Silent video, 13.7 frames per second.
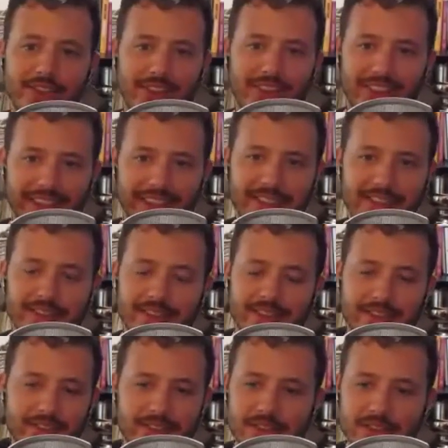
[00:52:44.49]
Things
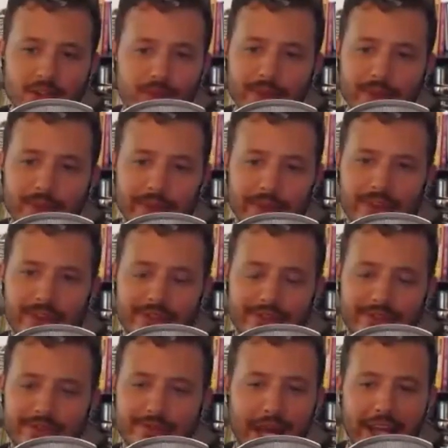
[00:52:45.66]
just don't matter.
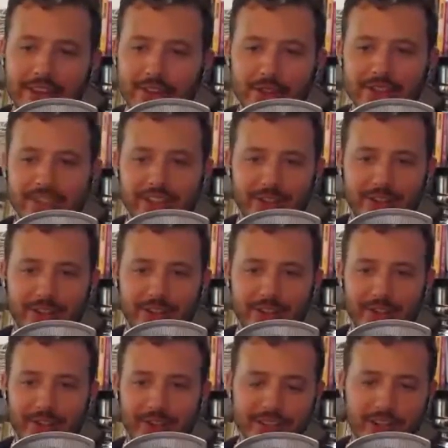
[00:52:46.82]
Matthew, continue your
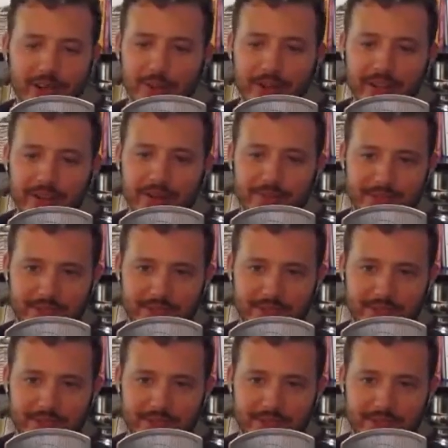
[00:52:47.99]
thought. Sorry, we interrupted.